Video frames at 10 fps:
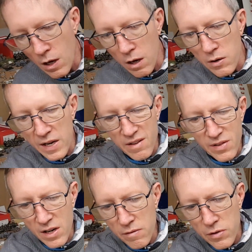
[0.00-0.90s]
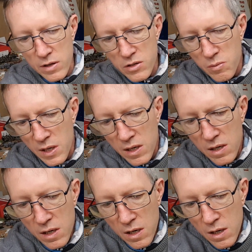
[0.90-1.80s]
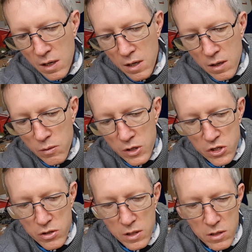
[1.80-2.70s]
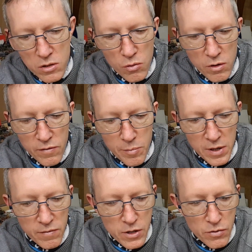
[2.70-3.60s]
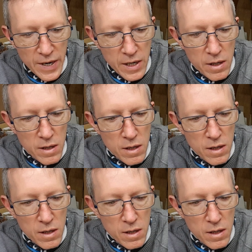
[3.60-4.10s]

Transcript: Oh, I even have this one, which is sort of a bit of a wreck.